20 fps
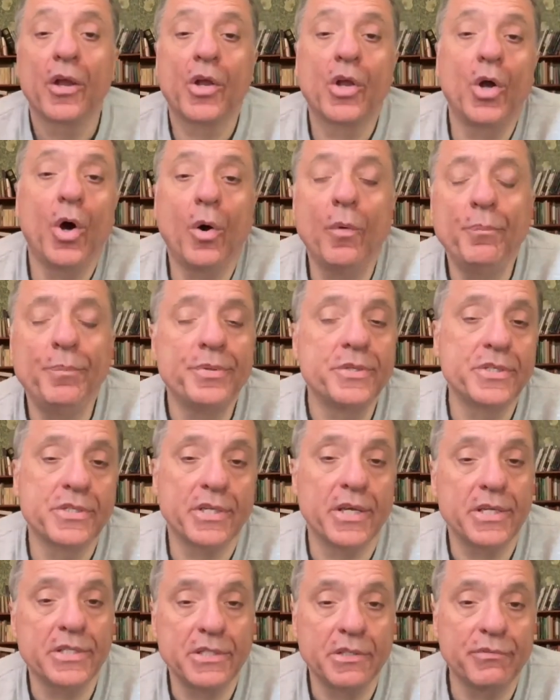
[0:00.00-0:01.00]

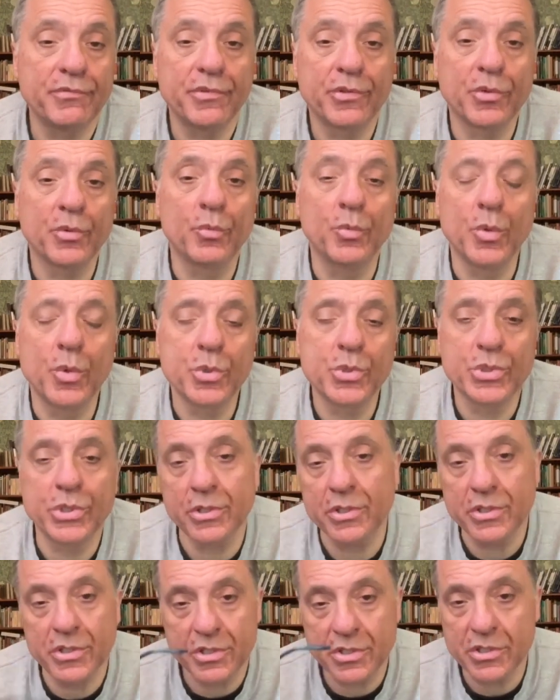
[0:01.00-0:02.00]
compensating for the water
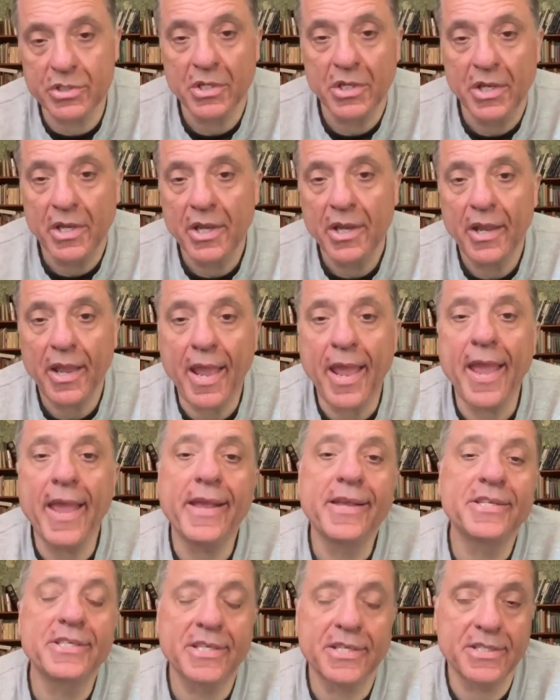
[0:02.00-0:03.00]
that's
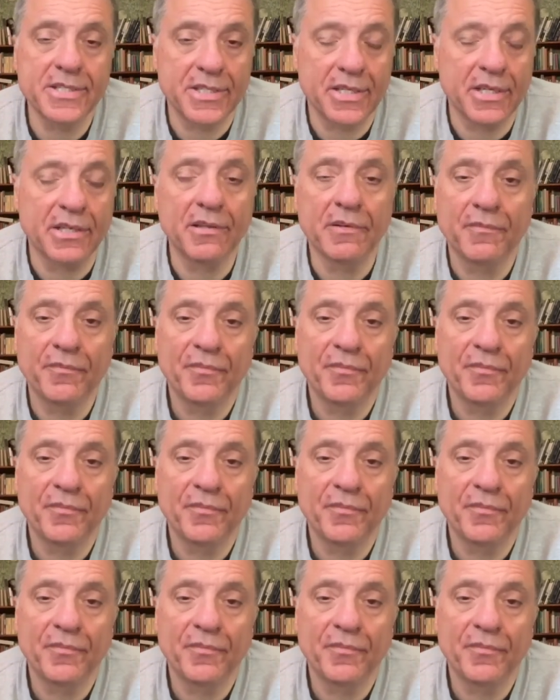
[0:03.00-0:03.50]
exiting